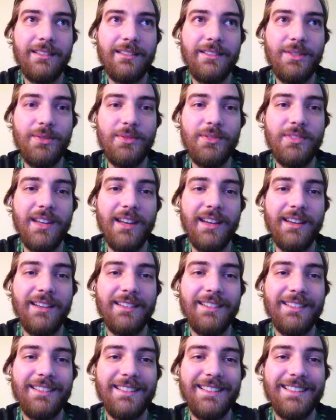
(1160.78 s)
Tuesday,
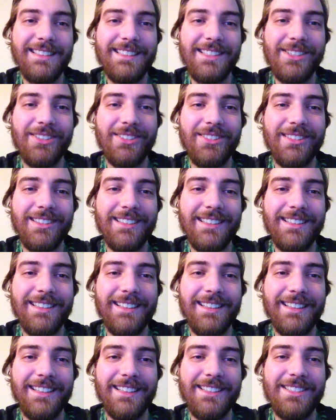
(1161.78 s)
so
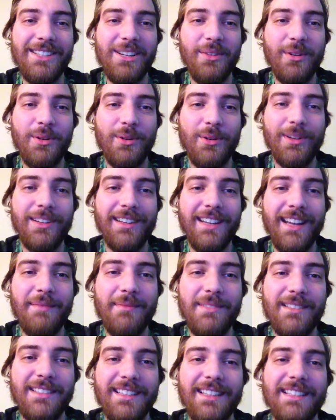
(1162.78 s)
I'm going to start recording
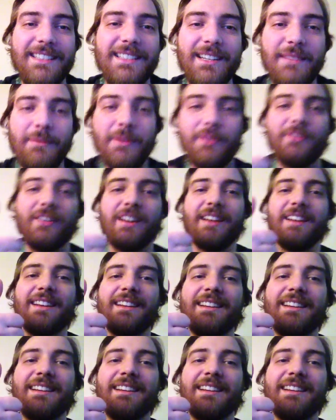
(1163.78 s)
games. It's going to be fun.